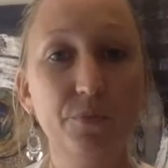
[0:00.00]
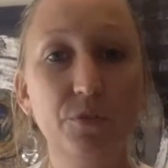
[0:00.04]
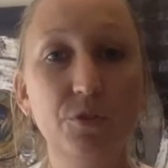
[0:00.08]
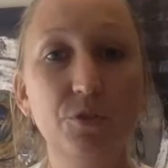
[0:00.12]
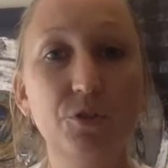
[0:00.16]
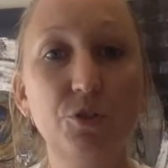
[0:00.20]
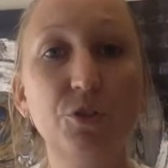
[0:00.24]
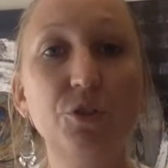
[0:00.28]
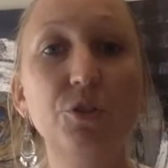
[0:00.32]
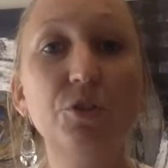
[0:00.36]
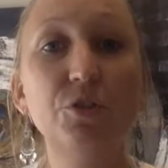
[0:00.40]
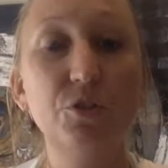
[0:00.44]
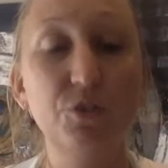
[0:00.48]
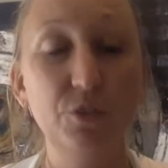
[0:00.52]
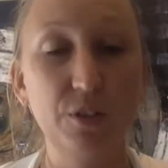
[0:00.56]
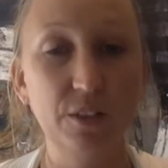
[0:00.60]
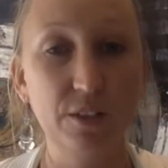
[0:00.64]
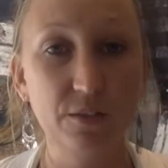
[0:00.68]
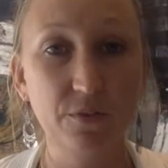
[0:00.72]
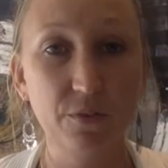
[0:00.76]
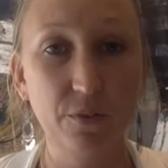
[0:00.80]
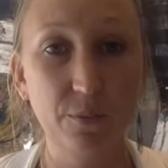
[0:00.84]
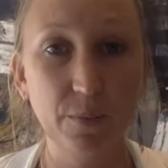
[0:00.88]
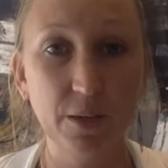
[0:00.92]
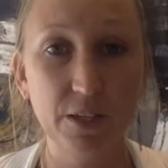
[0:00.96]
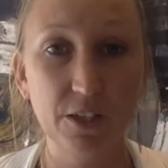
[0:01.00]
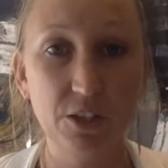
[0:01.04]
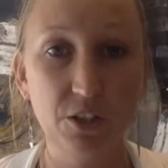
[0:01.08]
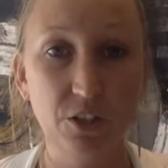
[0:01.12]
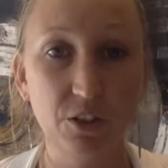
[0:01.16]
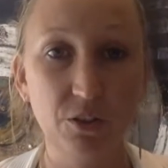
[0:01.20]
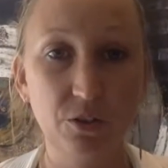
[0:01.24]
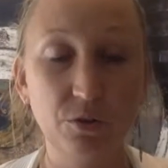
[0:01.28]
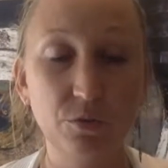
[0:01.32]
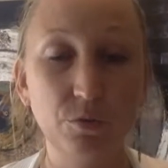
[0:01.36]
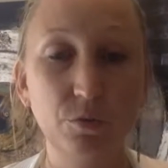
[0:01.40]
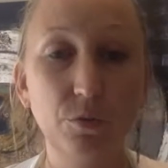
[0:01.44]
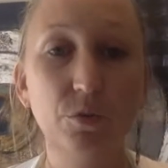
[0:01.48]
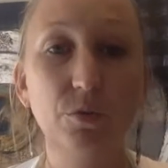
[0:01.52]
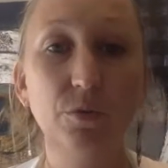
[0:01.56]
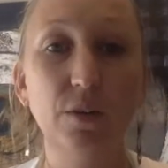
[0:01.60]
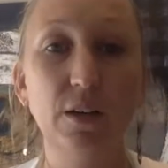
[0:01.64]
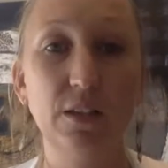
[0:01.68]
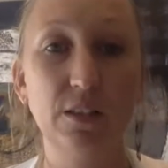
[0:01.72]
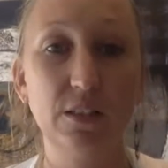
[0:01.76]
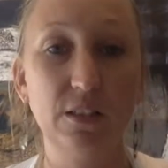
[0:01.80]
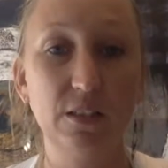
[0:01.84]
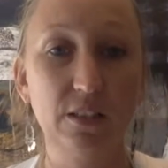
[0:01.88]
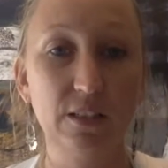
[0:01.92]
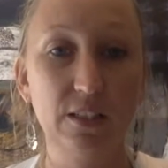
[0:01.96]
to choose transformation through
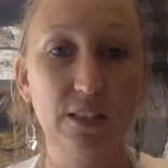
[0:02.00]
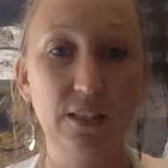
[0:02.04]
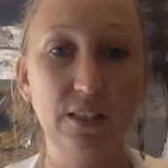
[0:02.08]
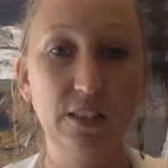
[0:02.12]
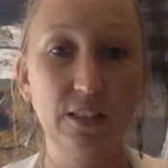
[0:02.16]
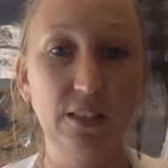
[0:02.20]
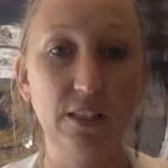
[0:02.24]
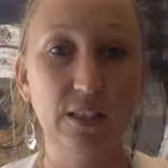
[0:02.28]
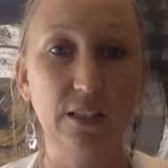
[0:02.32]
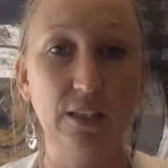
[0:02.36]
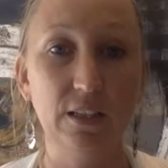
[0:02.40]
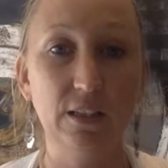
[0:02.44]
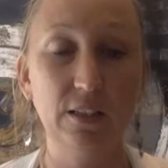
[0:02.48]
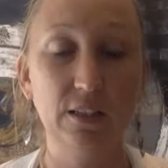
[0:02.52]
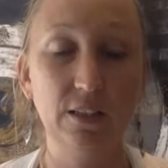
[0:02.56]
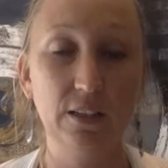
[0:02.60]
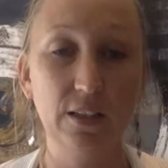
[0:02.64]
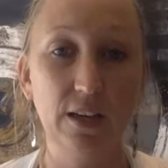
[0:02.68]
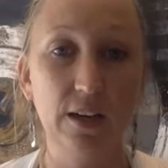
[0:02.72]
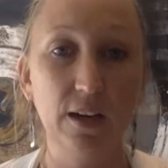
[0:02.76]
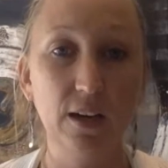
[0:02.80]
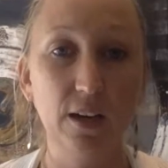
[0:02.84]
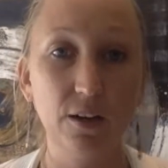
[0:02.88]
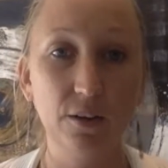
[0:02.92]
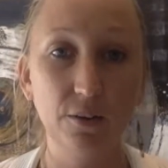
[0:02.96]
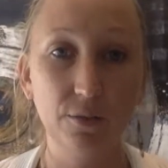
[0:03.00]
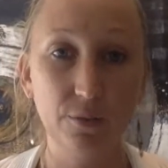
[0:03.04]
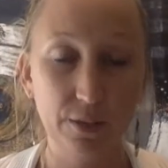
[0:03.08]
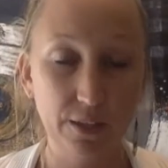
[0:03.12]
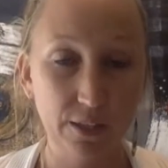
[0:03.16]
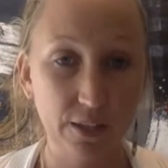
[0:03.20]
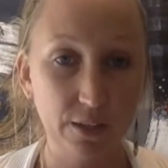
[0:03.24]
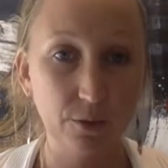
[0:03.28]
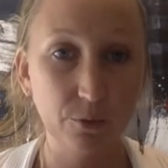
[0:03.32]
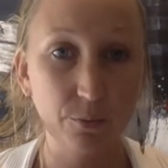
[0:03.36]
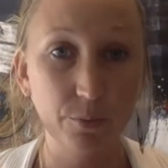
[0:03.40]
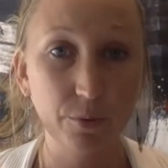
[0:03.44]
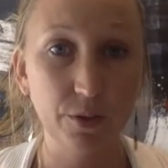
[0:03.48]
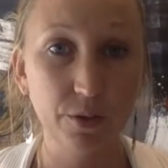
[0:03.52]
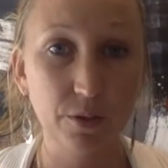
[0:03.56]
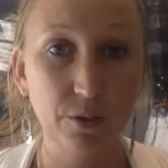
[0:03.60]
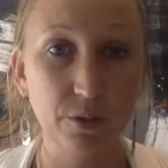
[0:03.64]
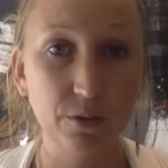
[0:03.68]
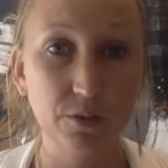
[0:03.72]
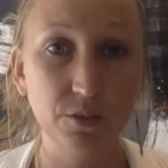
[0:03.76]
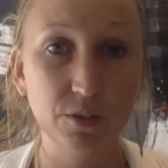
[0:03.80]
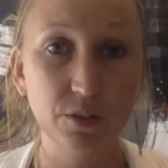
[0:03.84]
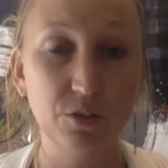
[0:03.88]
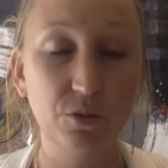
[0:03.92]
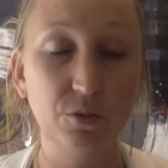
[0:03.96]
understanding our inner
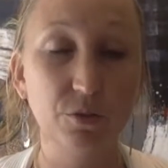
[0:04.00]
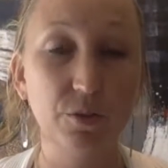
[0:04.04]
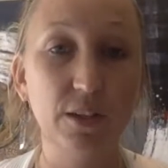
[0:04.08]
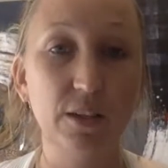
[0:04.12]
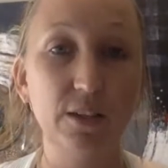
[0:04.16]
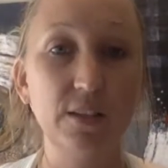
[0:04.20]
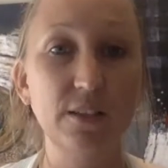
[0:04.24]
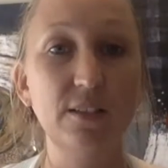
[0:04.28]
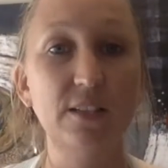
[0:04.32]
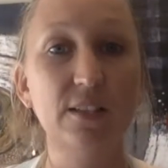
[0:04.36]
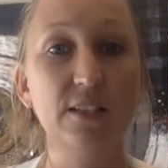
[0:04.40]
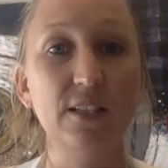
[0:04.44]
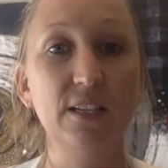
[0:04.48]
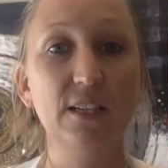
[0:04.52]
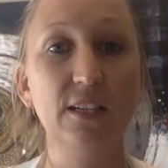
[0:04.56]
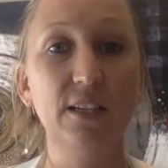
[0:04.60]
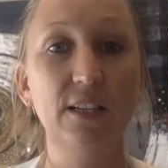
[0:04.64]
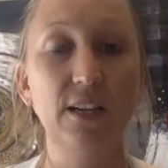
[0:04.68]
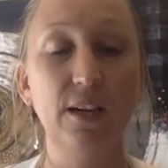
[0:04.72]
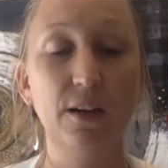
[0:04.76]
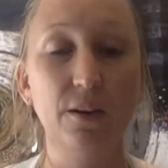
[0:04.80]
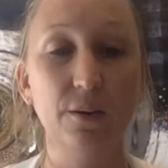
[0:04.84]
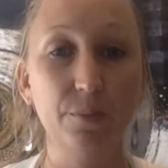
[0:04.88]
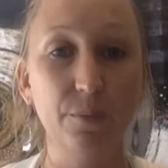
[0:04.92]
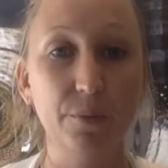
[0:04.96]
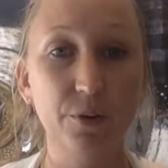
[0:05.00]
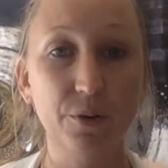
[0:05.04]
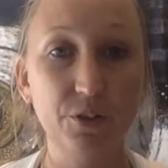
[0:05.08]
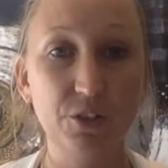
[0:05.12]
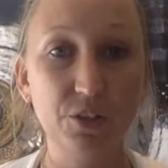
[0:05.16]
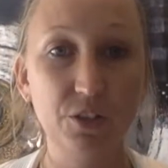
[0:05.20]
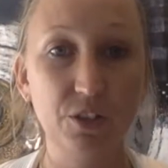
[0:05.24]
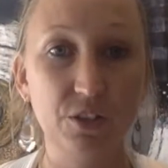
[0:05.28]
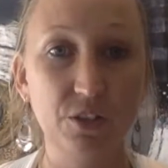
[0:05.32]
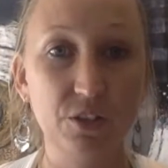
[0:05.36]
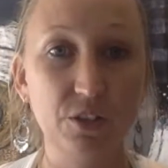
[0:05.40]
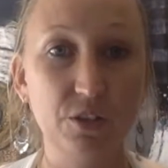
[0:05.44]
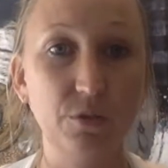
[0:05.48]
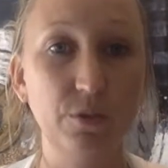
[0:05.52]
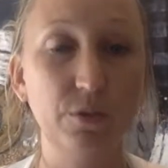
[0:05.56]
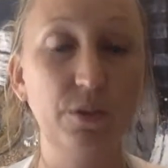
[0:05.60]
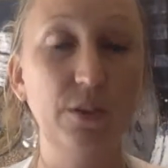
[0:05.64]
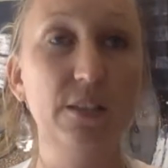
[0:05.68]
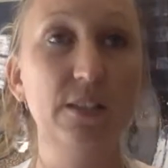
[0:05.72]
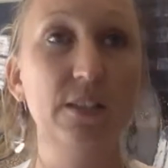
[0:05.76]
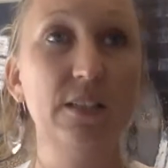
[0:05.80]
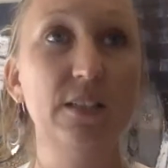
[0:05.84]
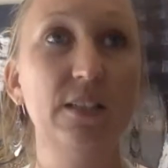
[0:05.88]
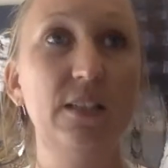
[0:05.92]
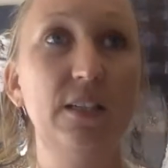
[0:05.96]
world, through understanding our emotions, through
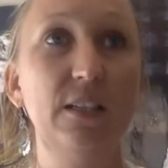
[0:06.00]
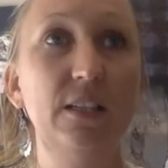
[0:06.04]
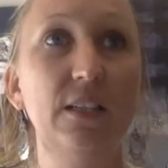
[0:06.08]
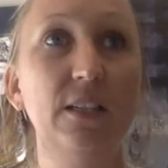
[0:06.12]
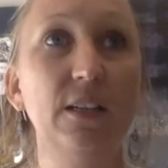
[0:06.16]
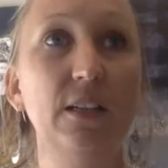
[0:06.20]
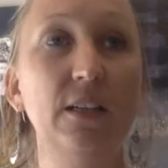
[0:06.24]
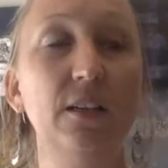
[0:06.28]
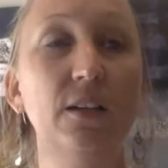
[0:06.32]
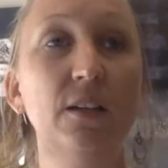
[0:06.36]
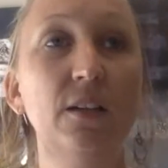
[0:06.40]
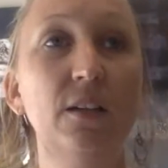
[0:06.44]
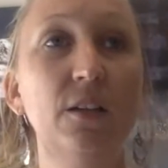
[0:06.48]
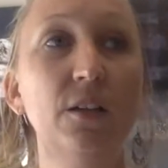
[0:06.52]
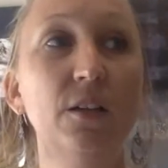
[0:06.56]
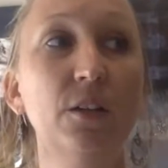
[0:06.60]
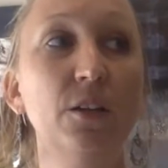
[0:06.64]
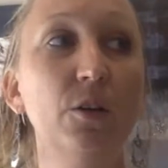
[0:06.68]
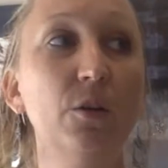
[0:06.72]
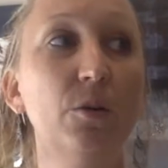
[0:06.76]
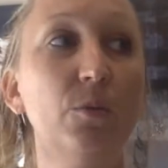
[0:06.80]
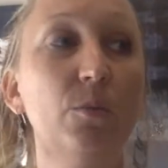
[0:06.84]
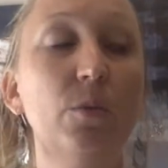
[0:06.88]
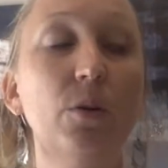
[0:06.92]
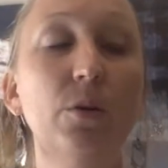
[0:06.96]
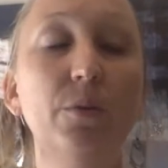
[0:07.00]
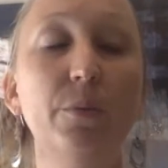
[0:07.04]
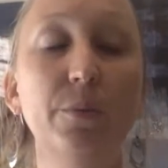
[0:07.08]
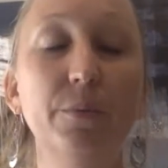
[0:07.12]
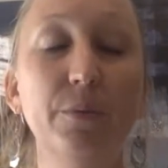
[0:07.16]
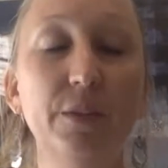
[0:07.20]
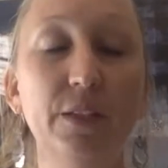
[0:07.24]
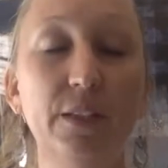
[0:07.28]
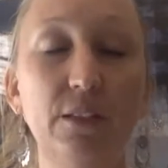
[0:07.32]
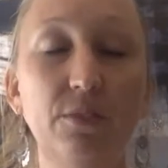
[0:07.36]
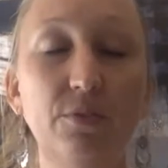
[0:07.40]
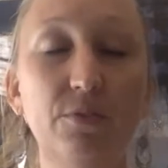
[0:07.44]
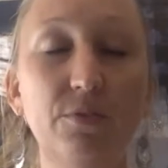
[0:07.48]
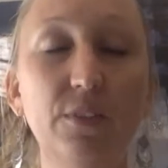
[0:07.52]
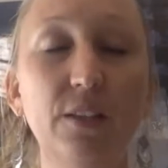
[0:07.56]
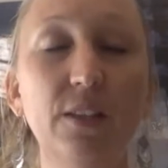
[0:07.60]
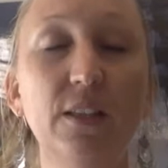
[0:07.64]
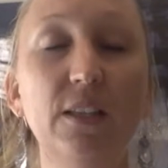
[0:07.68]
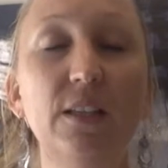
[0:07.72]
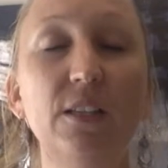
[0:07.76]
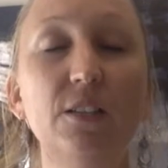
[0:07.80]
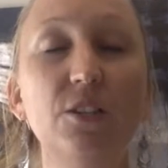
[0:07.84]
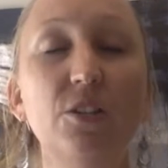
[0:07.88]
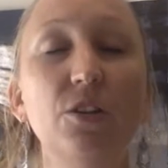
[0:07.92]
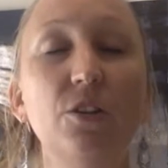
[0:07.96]
understanding what we're really
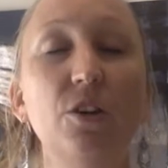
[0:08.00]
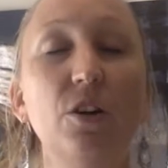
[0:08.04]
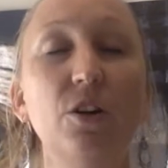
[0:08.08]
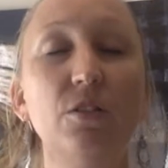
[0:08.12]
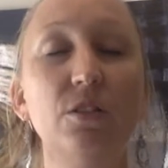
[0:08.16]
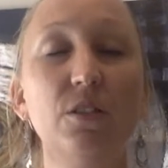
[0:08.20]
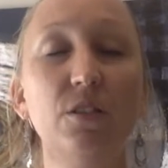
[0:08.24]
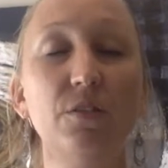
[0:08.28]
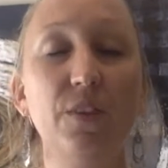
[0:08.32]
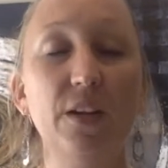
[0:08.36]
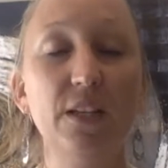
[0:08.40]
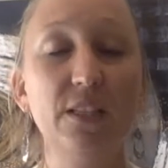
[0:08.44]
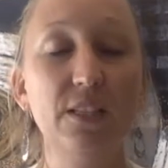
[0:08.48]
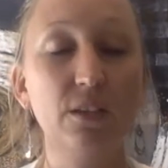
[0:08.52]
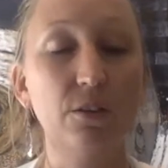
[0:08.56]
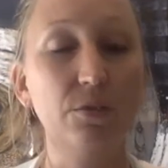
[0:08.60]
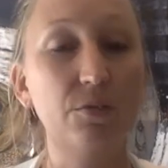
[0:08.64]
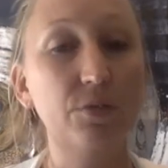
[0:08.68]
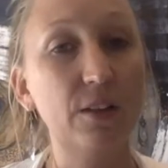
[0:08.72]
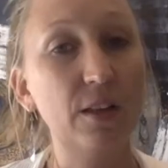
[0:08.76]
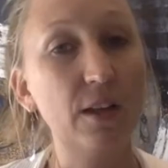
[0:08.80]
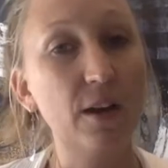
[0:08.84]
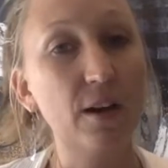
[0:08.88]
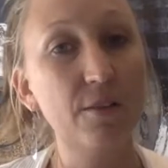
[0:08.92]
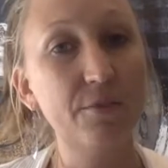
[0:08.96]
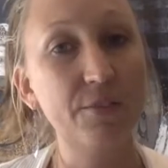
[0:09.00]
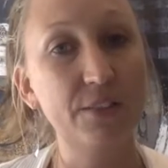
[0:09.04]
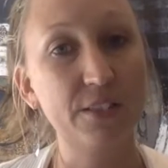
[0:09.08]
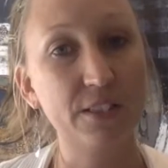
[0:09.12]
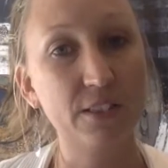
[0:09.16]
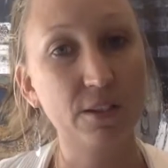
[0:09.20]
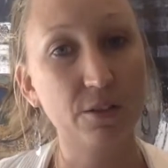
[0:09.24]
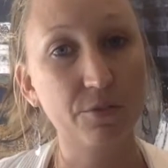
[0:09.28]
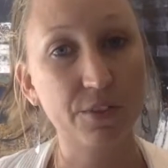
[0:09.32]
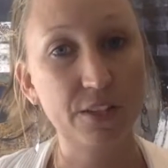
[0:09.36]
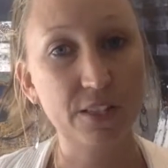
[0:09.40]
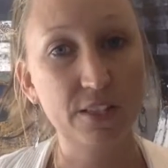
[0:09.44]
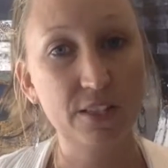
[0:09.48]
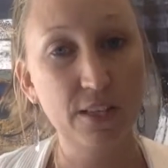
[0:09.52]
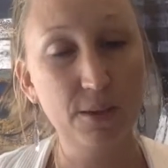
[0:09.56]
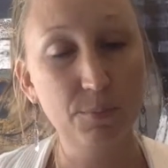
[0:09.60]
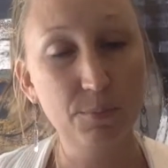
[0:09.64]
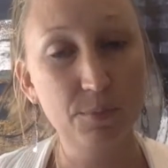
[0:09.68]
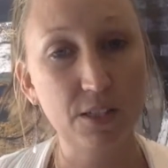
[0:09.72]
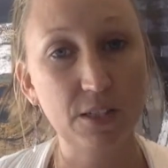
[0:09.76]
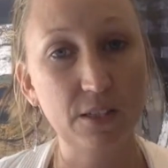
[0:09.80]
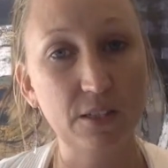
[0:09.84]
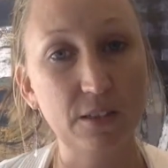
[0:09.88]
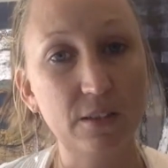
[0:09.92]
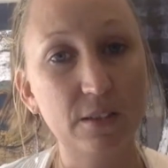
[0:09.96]
feeling, to cultivate self-love and
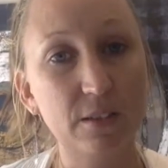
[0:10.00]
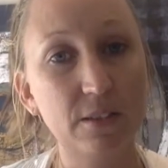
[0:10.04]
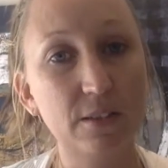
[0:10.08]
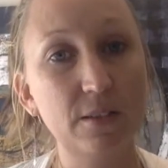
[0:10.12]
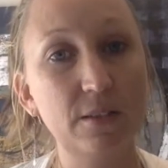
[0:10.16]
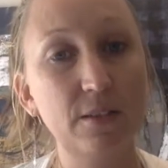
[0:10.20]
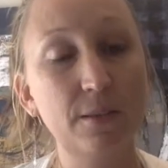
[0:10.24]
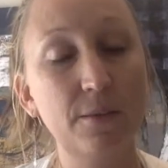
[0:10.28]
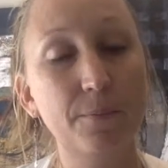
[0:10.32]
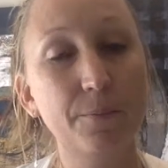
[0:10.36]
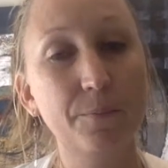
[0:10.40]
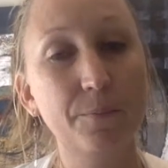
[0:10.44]
self-acceptance,